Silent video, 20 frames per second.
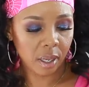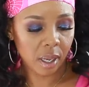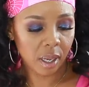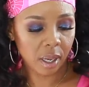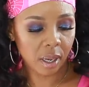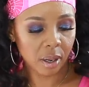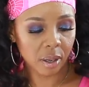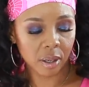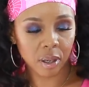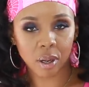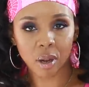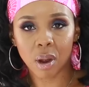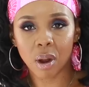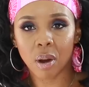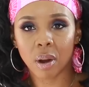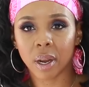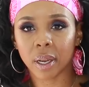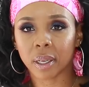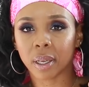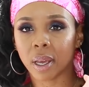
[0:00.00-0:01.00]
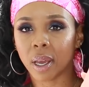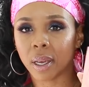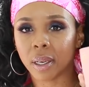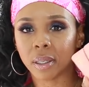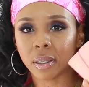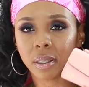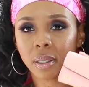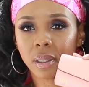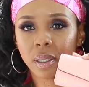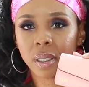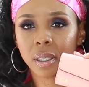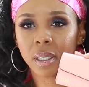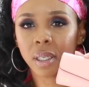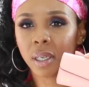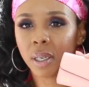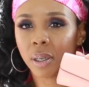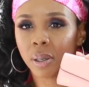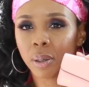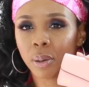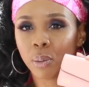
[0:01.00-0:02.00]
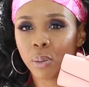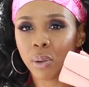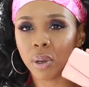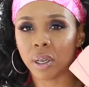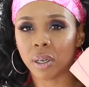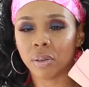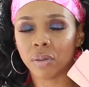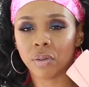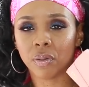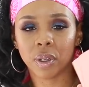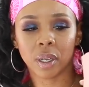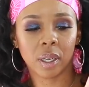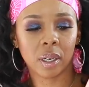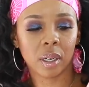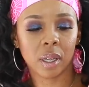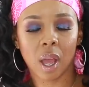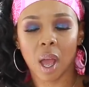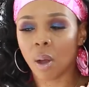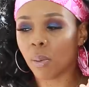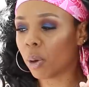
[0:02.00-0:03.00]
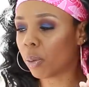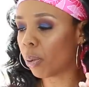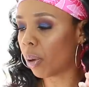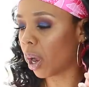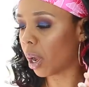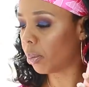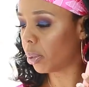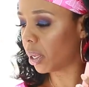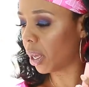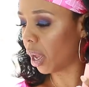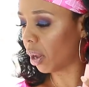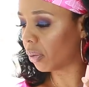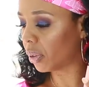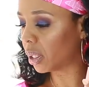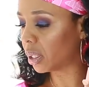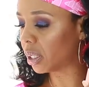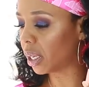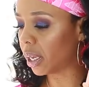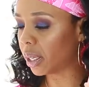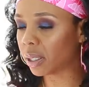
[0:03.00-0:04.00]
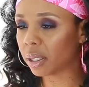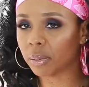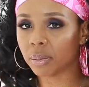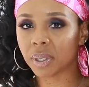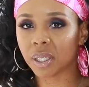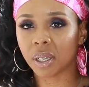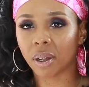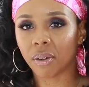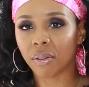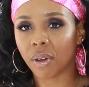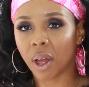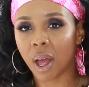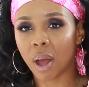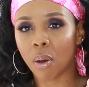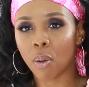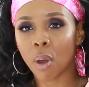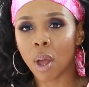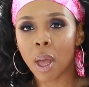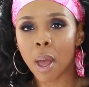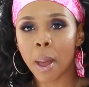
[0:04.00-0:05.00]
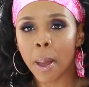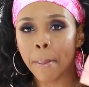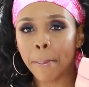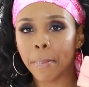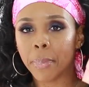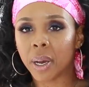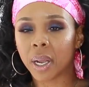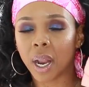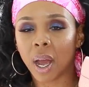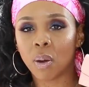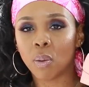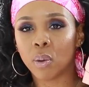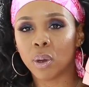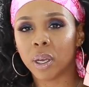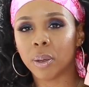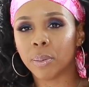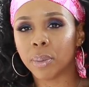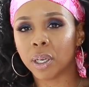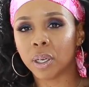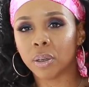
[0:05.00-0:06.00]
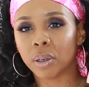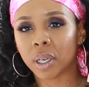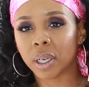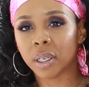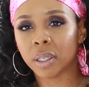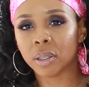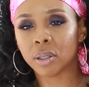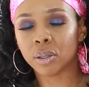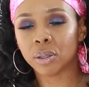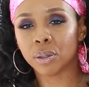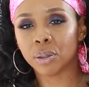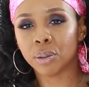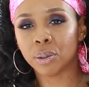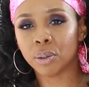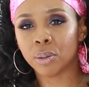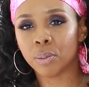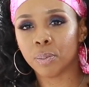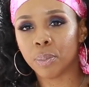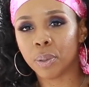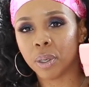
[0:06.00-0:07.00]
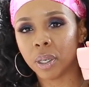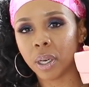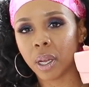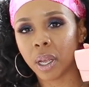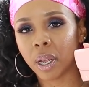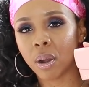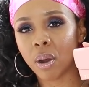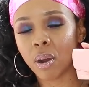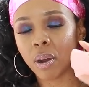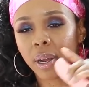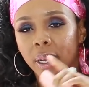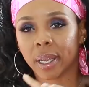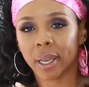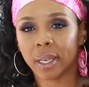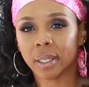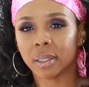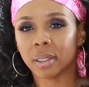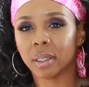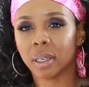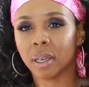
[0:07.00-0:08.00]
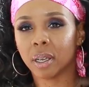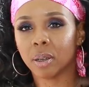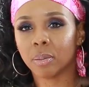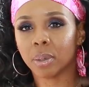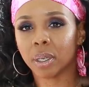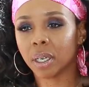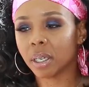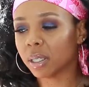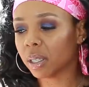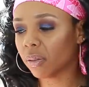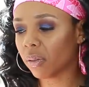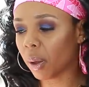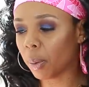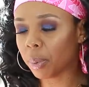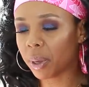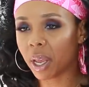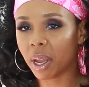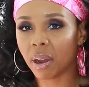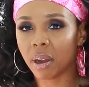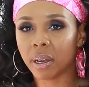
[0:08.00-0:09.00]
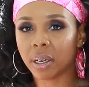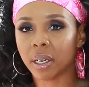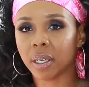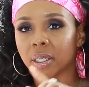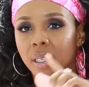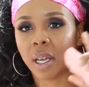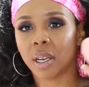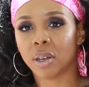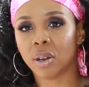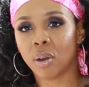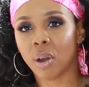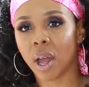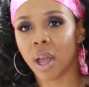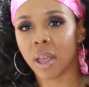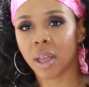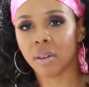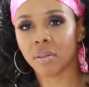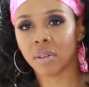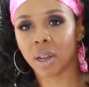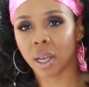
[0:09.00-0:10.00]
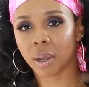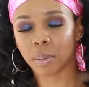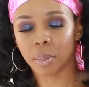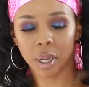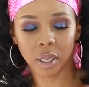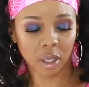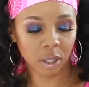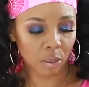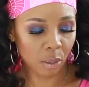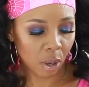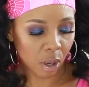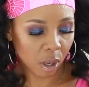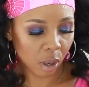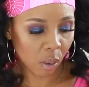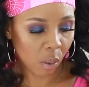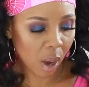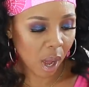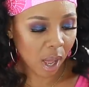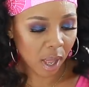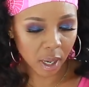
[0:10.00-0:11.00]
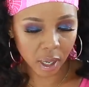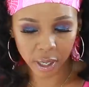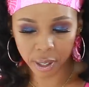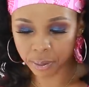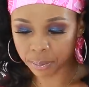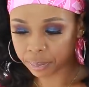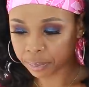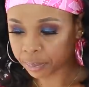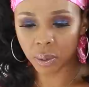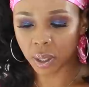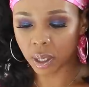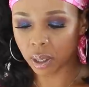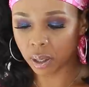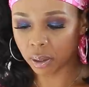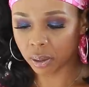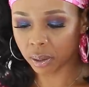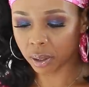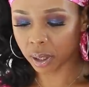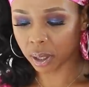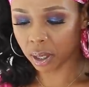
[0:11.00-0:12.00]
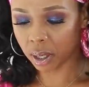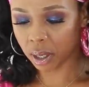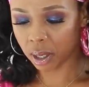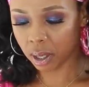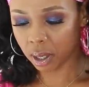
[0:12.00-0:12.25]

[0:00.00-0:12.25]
and here the card case this here wouldn't fit i would probably have to take some stuff out but i wouldn't be looking to put a card case in here because if i'm carrying this i know i have like my smaller wallet what else